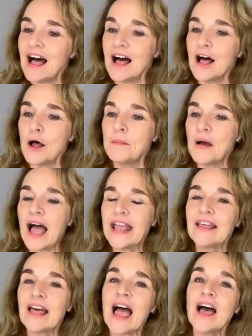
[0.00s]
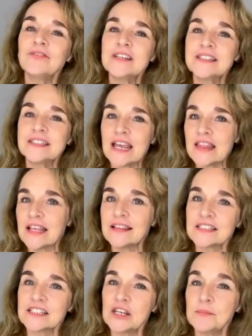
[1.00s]
I have to say, I think
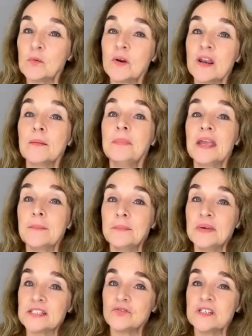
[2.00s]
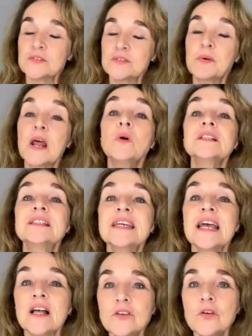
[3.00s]
that's going to be one of the big mysteries. But I will
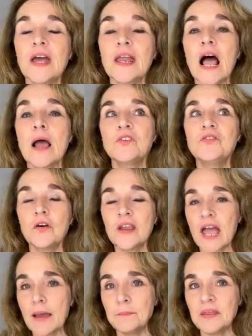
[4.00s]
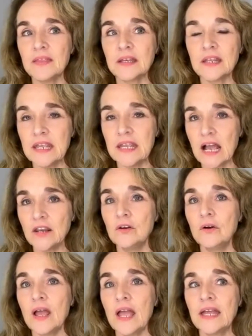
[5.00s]
tell you that I was very happy that
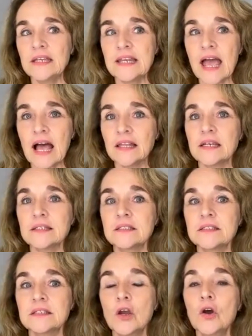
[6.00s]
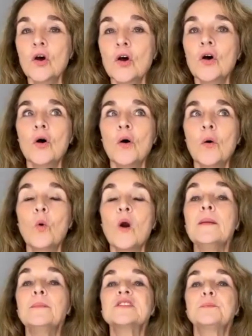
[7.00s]
Keanu and Alex
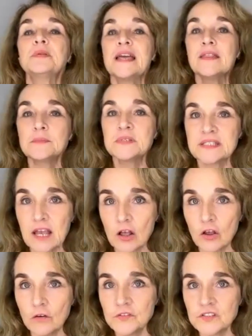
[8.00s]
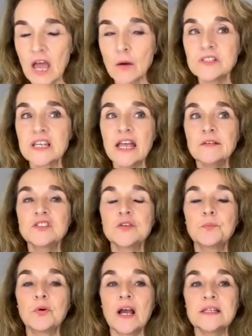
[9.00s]
were able to play themselves. I was kind of
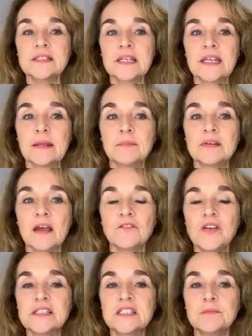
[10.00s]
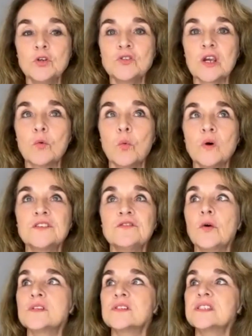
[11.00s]
surprised that Face the Music wasn't
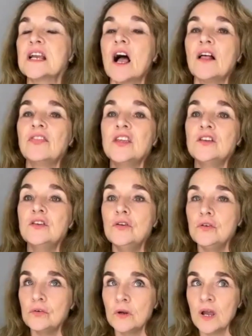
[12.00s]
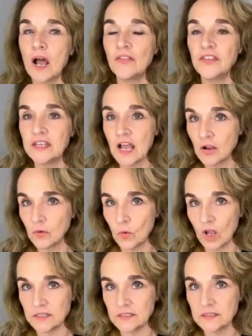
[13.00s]
focusing on the young
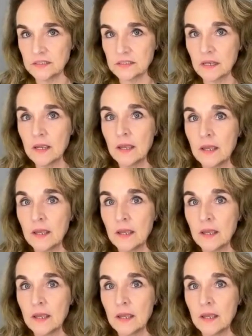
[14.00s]
ones